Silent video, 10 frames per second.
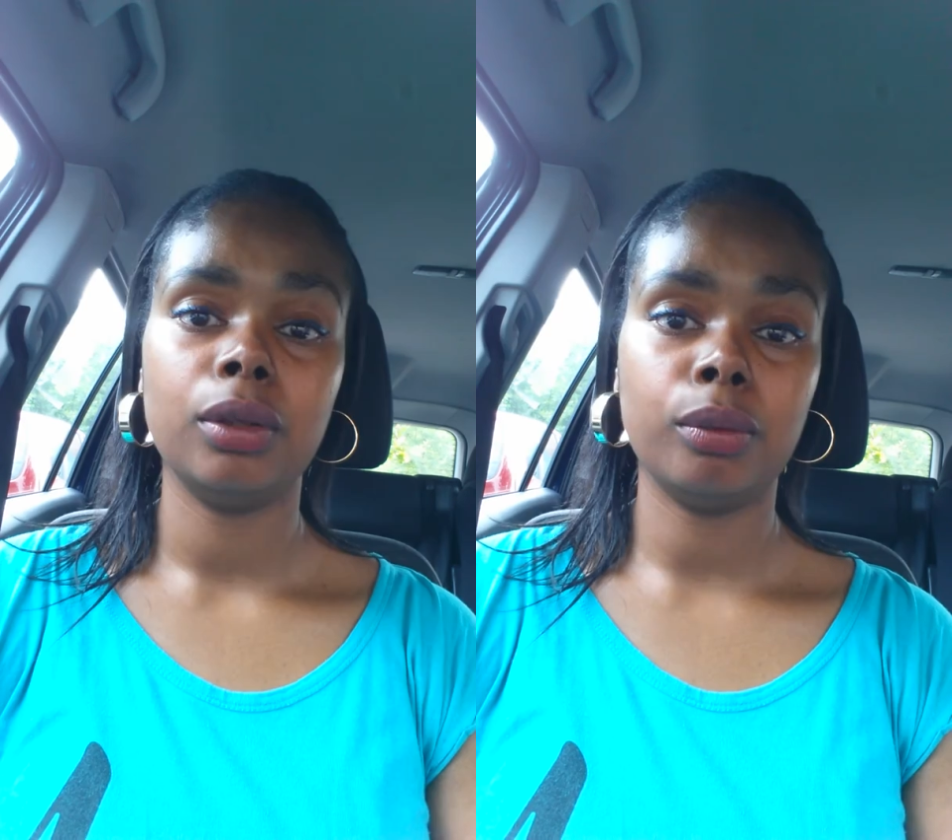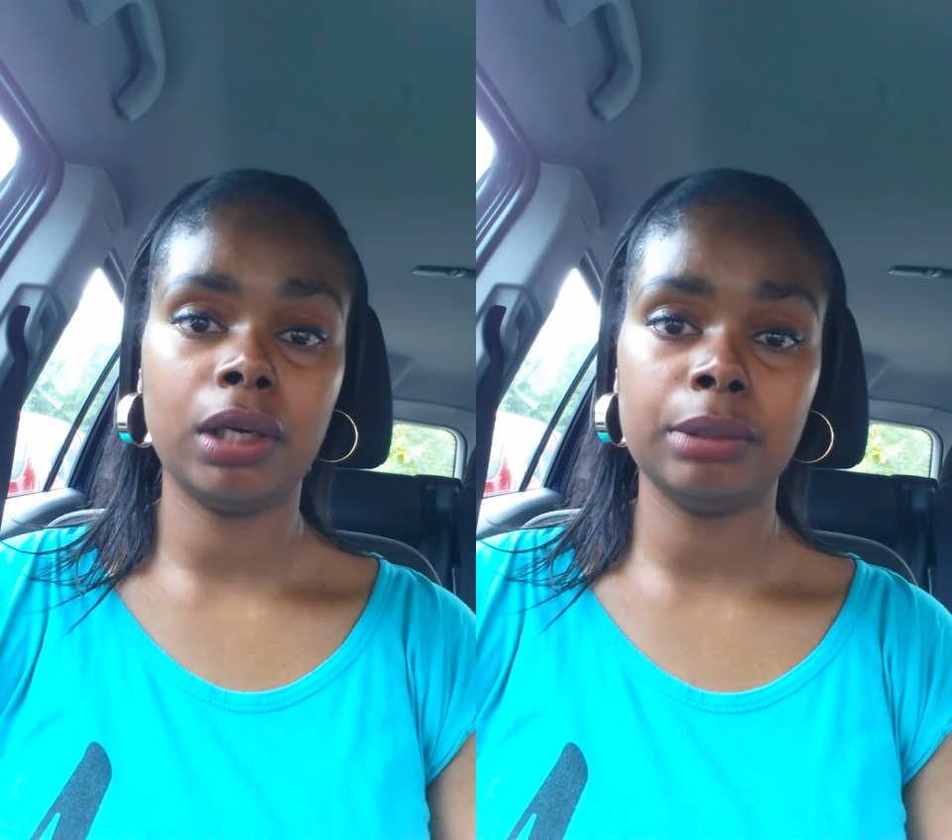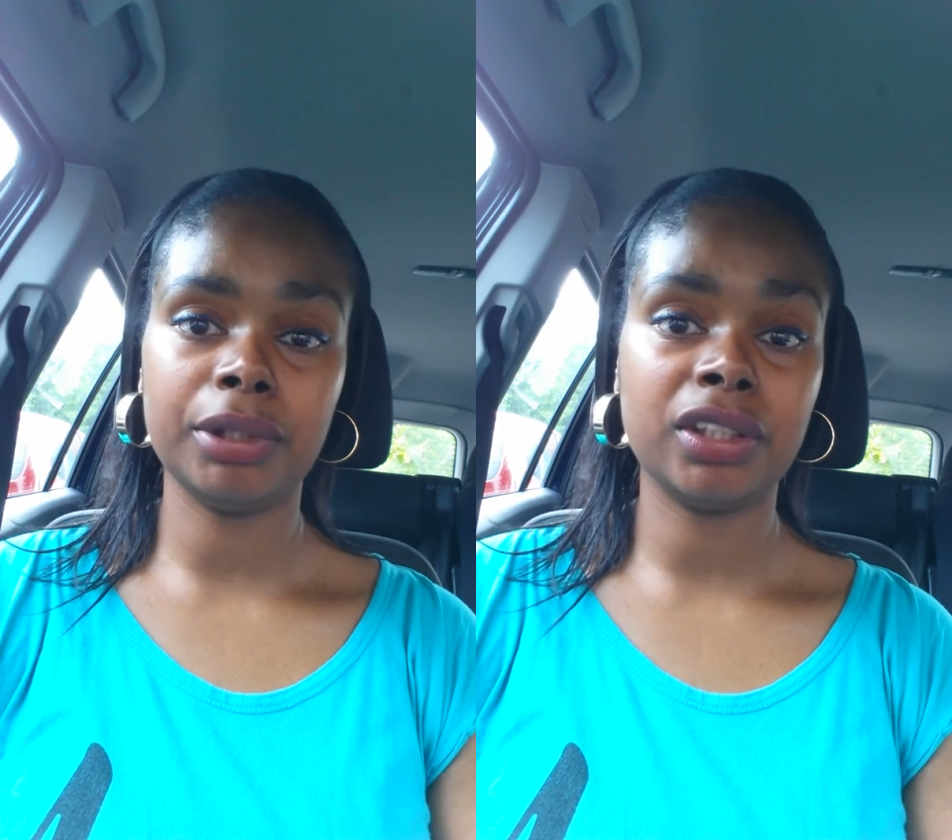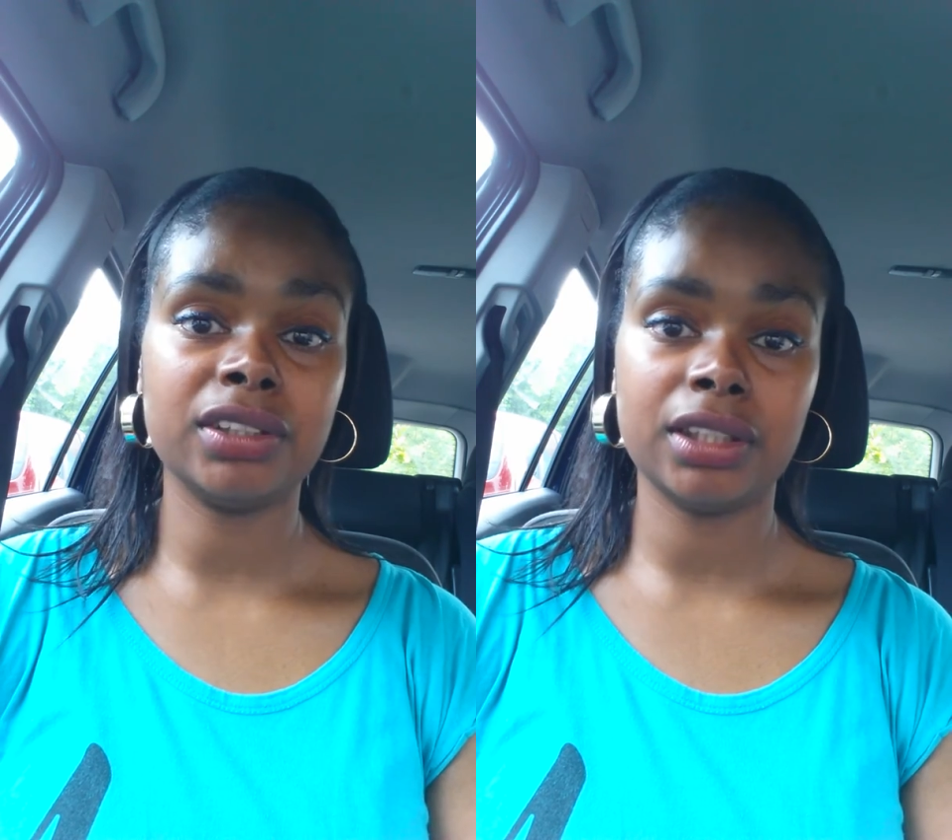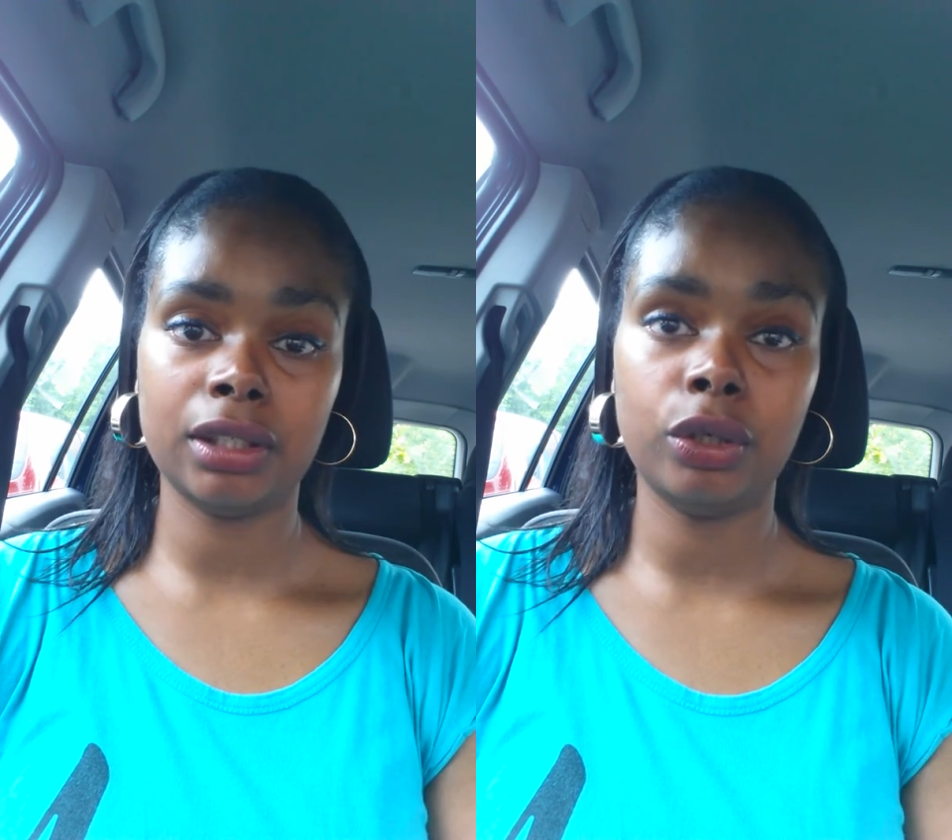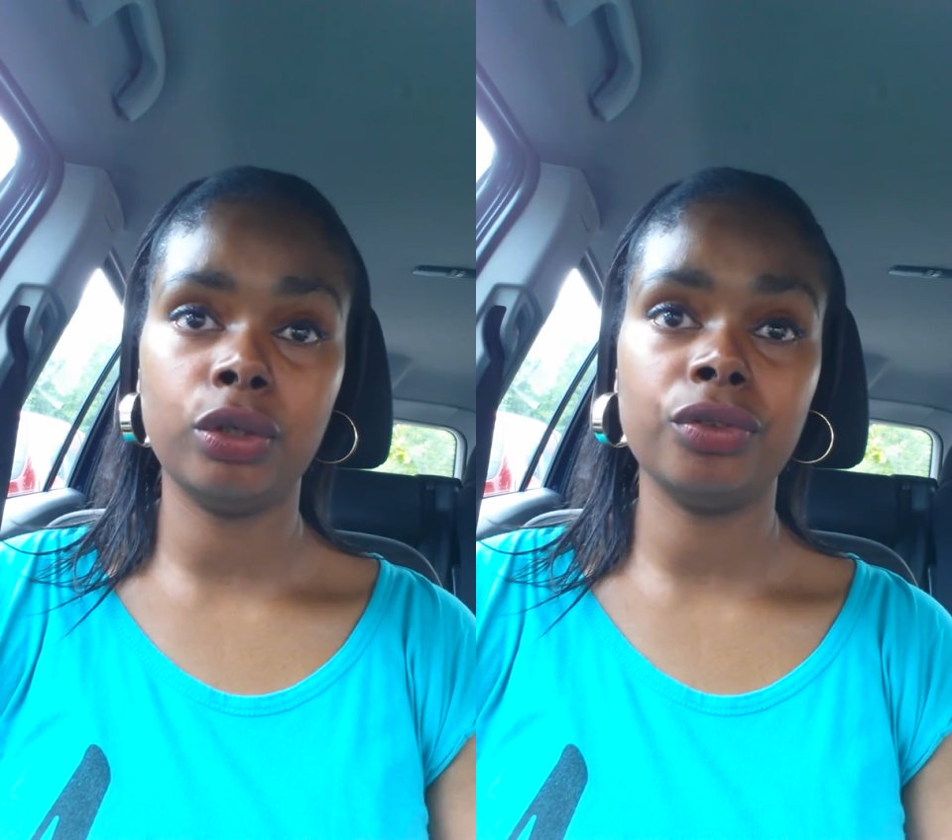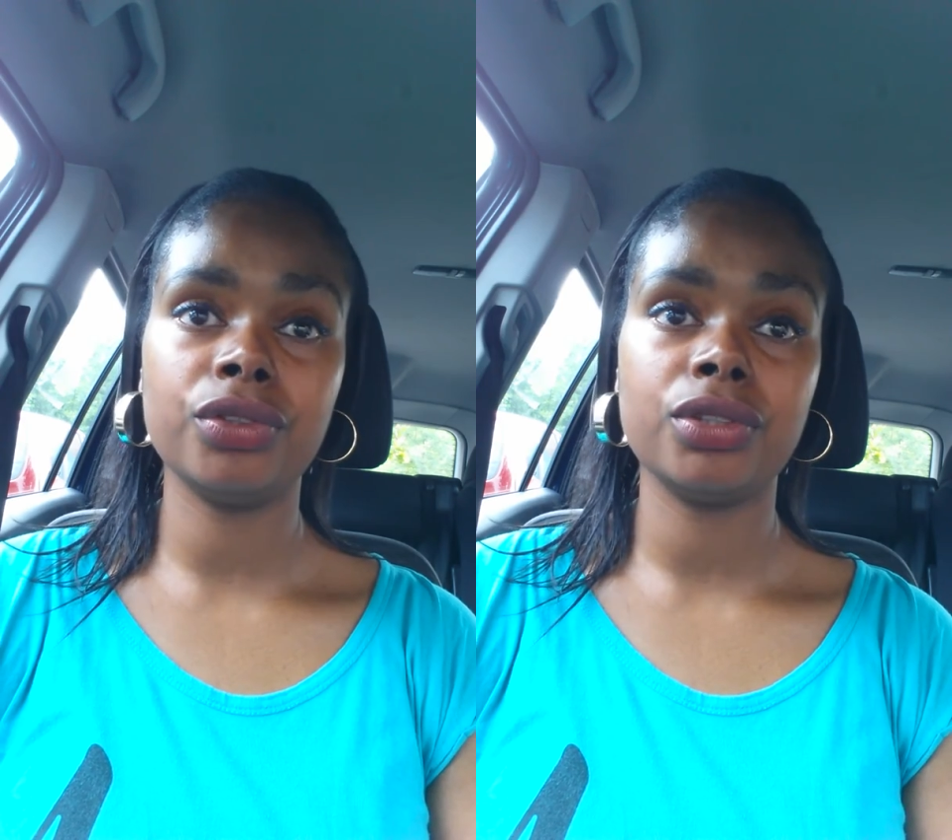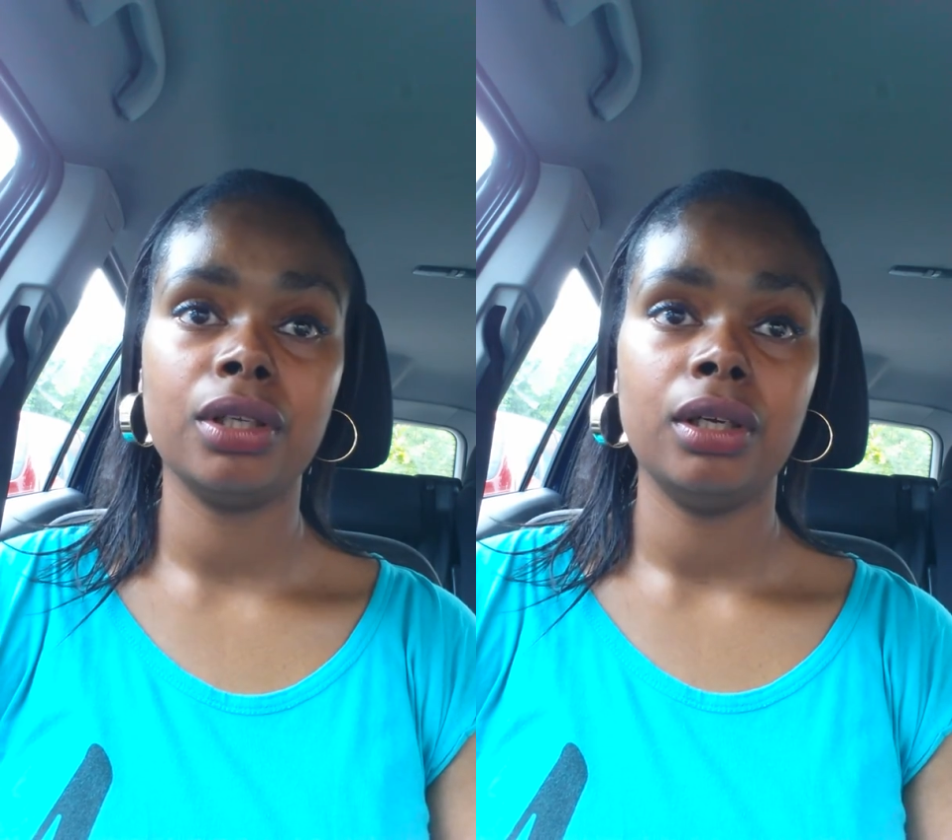Why? Because he
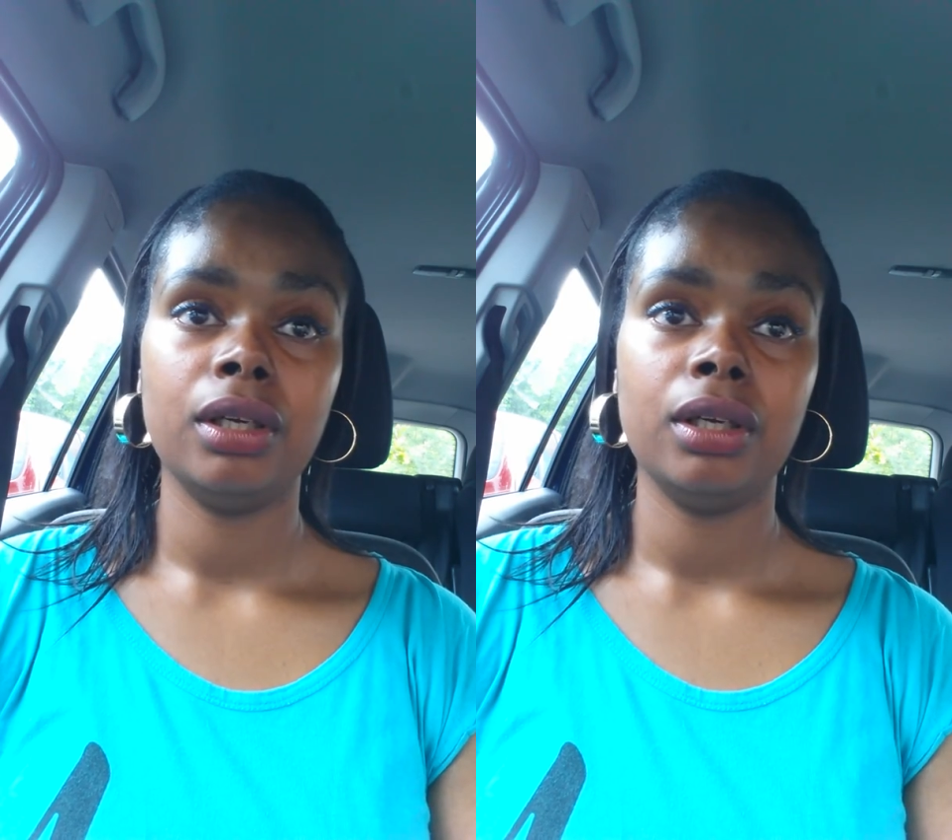loves,